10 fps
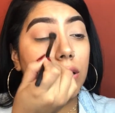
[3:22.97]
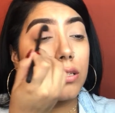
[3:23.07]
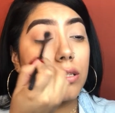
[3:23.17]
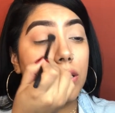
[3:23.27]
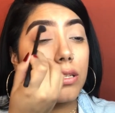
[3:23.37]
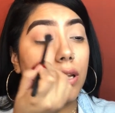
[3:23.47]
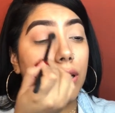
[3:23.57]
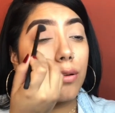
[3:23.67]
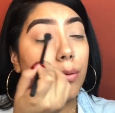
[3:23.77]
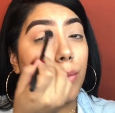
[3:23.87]
since I
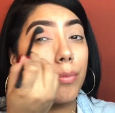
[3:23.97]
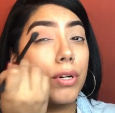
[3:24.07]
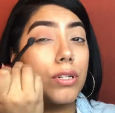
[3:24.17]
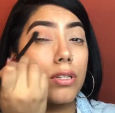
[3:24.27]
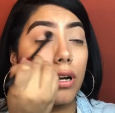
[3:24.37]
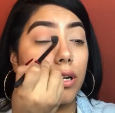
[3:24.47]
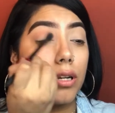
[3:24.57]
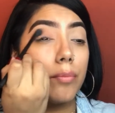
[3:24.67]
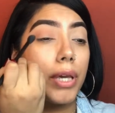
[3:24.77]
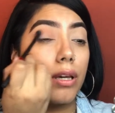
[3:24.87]
could remember
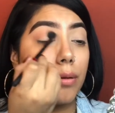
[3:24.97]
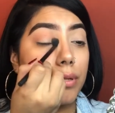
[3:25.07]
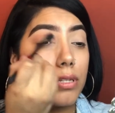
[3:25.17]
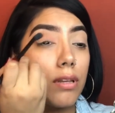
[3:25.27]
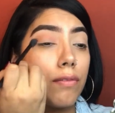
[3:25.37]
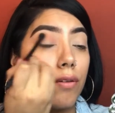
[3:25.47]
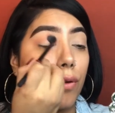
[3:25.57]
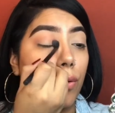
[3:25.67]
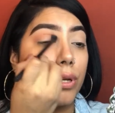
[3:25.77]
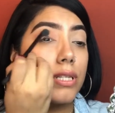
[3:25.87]
starting makeup and stuff. I've
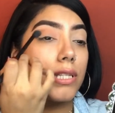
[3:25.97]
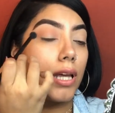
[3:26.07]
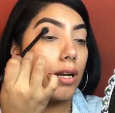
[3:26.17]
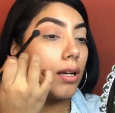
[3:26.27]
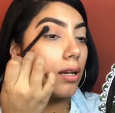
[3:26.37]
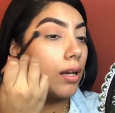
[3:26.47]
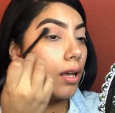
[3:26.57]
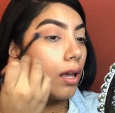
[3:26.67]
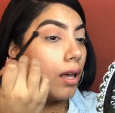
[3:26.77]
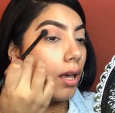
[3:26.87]
always set it,
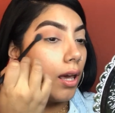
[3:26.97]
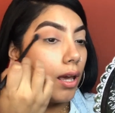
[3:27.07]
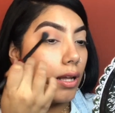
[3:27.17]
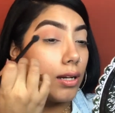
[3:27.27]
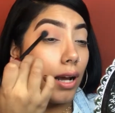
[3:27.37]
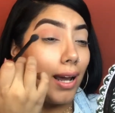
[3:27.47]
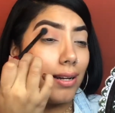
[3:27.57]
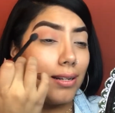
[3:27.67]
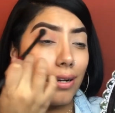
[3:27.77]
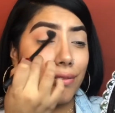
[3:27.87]
and I'd
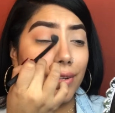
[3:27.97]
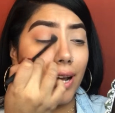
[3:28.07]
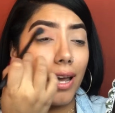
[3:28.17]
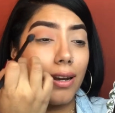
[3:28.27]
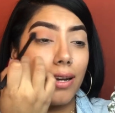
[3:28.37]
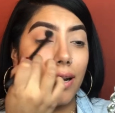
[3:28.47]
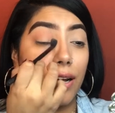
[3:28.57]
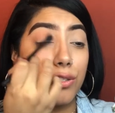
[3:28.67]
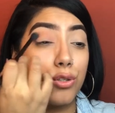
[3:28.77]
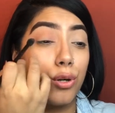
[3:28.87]
never had an
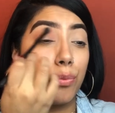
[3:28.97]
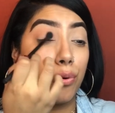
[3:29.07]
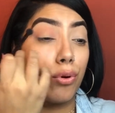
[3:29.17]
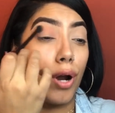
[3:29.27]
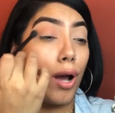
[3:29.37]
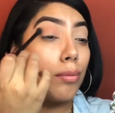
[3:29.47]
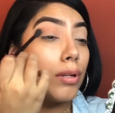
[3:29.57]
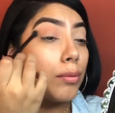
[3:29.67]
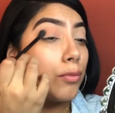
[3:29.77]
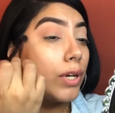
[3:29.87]
actual
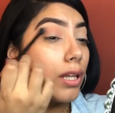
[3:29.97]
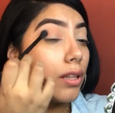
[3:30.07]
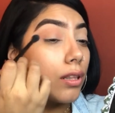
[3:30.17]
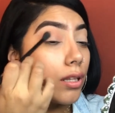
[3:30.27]
problem with